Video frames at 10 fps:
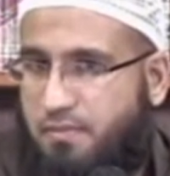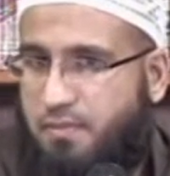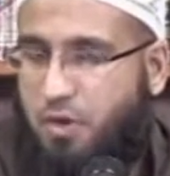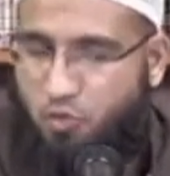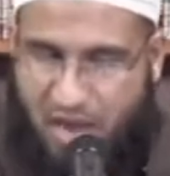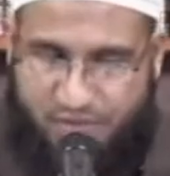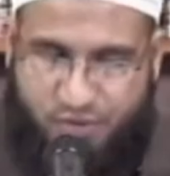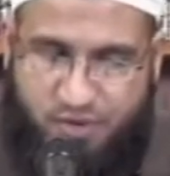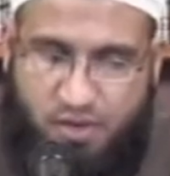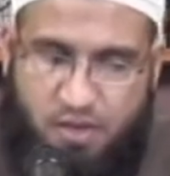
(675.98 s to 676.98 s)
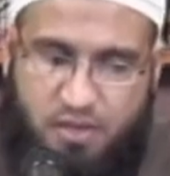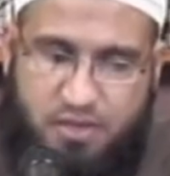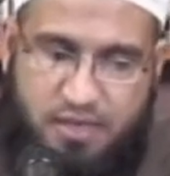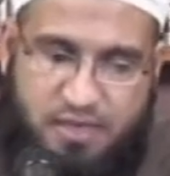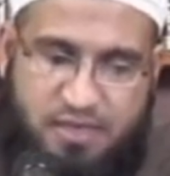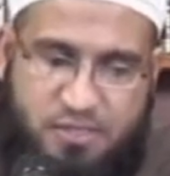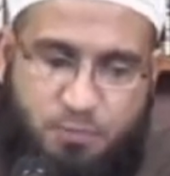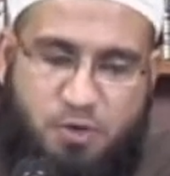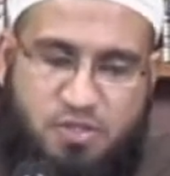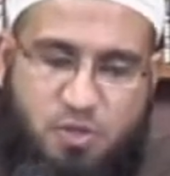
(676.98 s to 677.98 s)
Rather, it is a
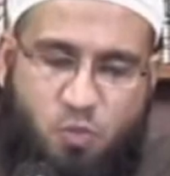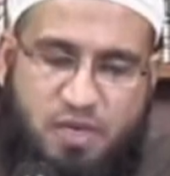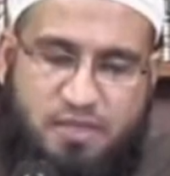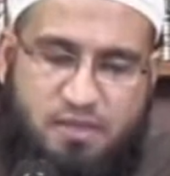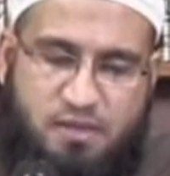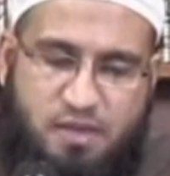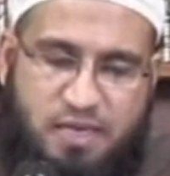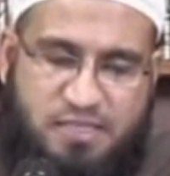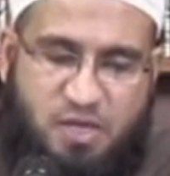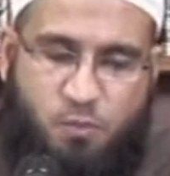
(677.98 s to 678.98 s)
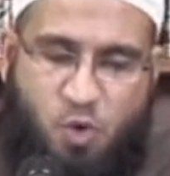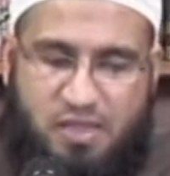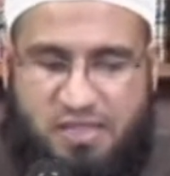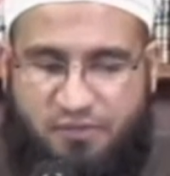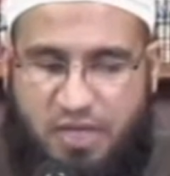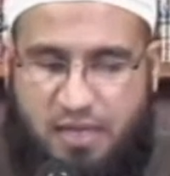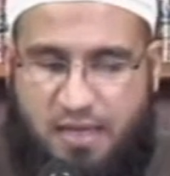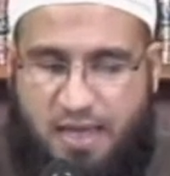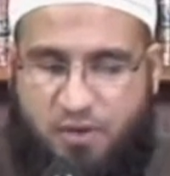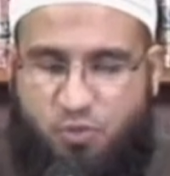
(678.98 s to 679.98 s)
person with a somewhat living
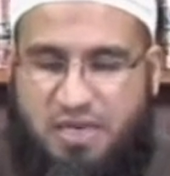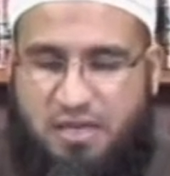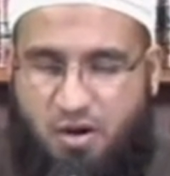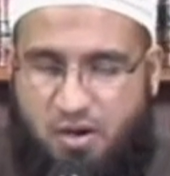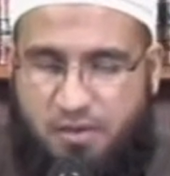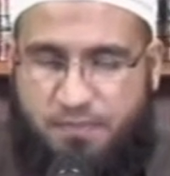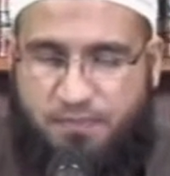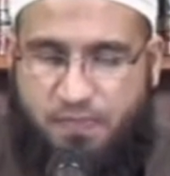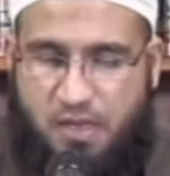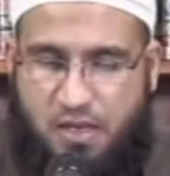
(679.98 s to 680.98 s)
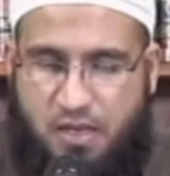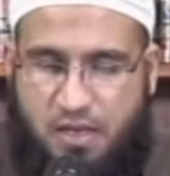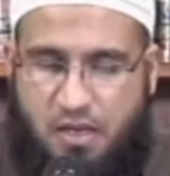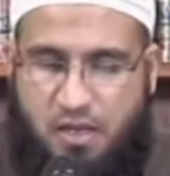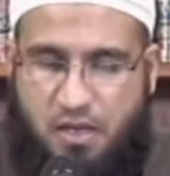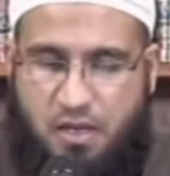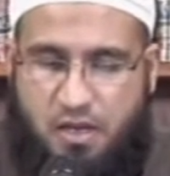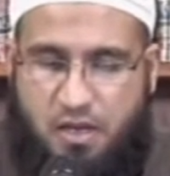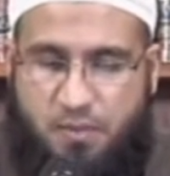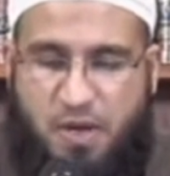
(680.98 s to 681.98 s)
and ready heart,
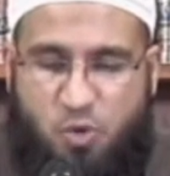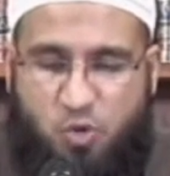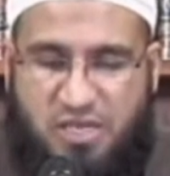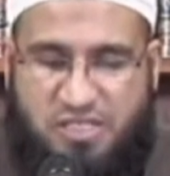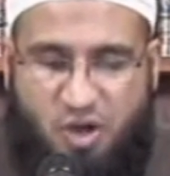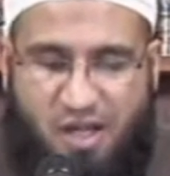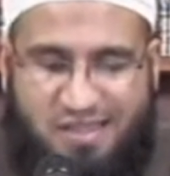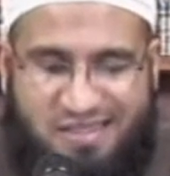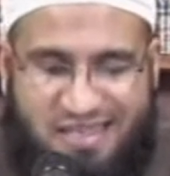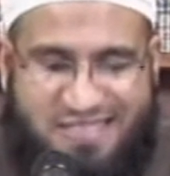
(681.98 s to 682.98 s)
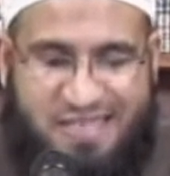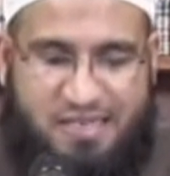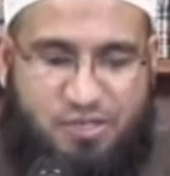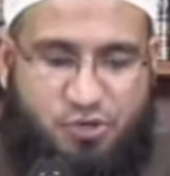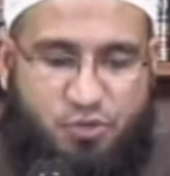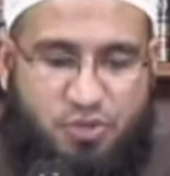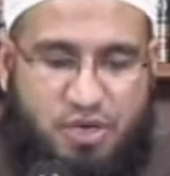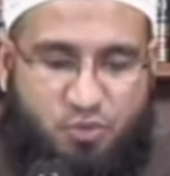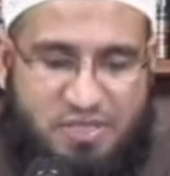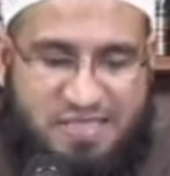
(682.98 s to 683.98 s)
but who does not listen to the
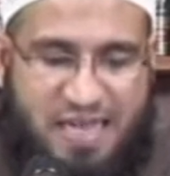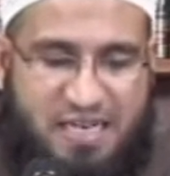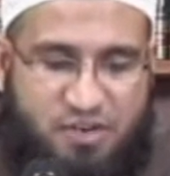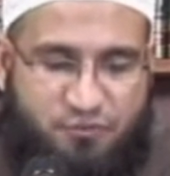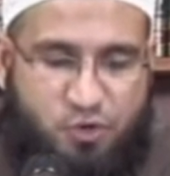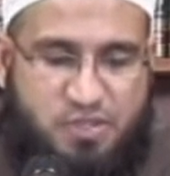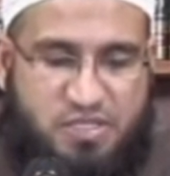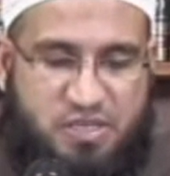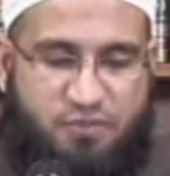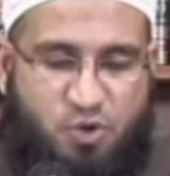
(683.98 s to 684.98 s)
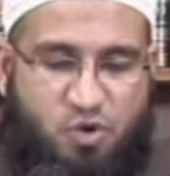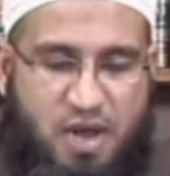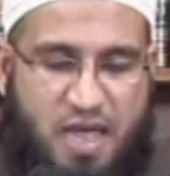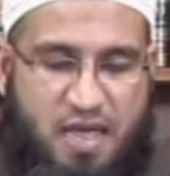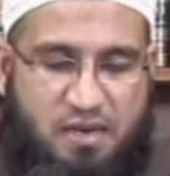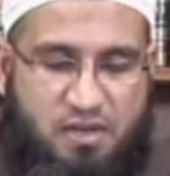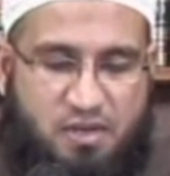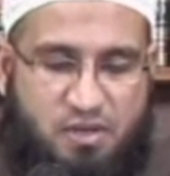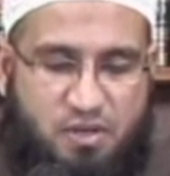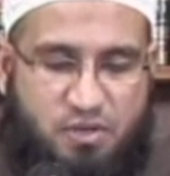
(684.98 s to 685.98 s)
recited verses of the Quran
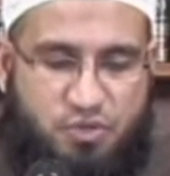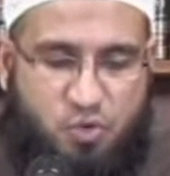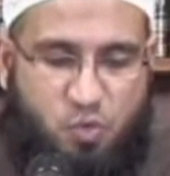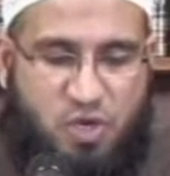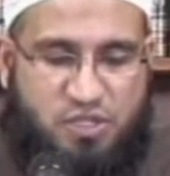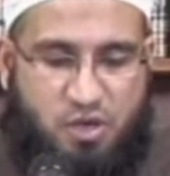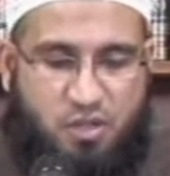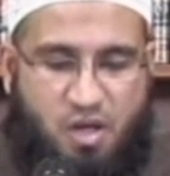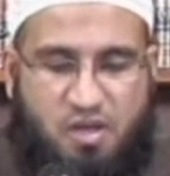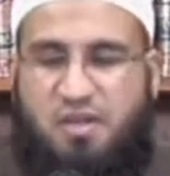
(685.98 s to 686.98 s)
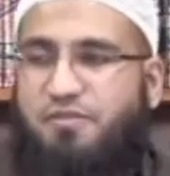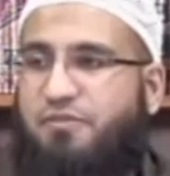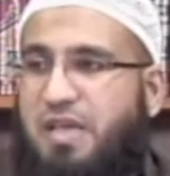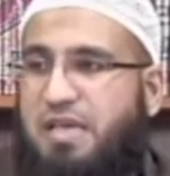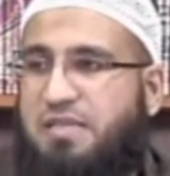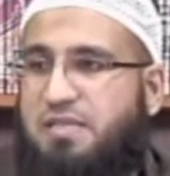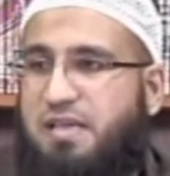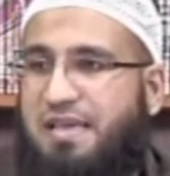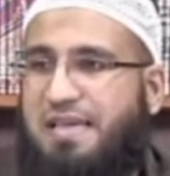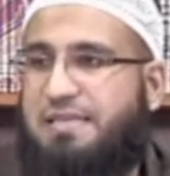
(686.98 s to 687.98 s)
through which Allah conveys
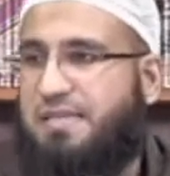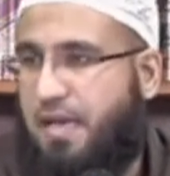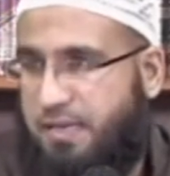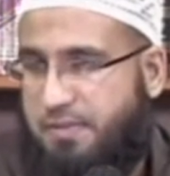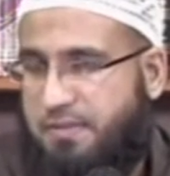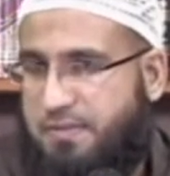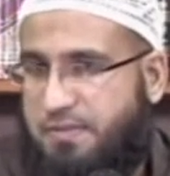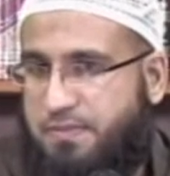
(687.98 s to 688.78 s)
His signs.